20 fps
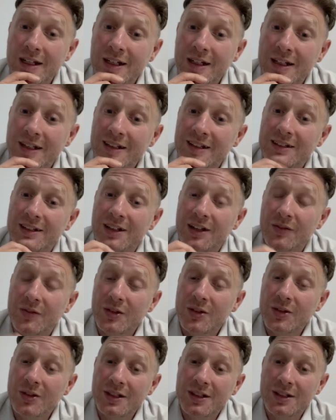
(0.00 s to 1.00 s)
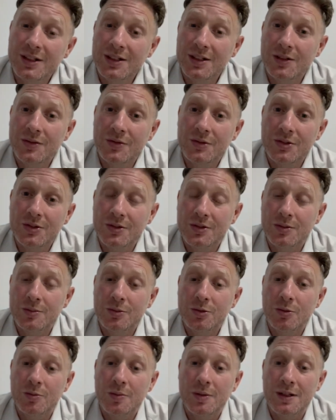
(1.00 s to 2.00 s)
He said, I've only done a few
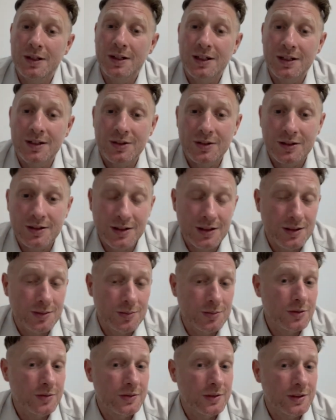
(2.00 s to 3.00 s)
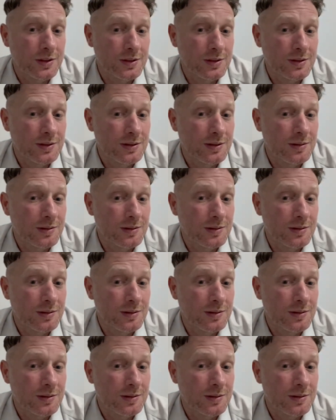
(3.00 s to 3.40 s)
small parts in these movies.